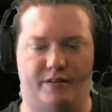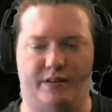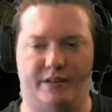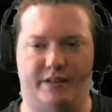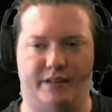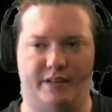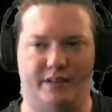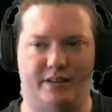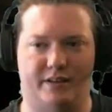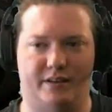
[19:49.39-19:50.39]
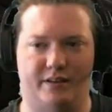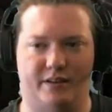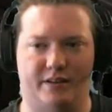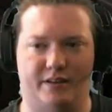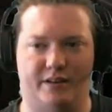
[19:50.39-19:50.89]
I
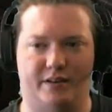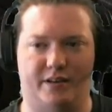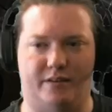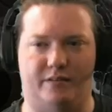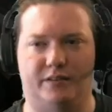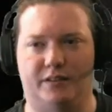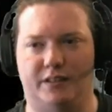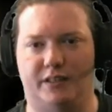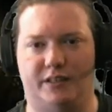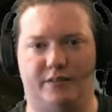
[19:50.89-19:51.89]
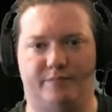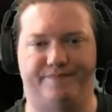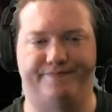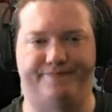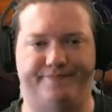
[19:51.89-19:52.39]
don't
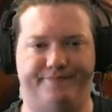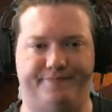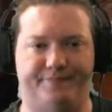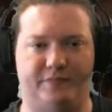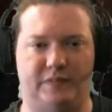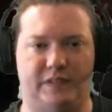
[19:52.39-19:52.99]
know.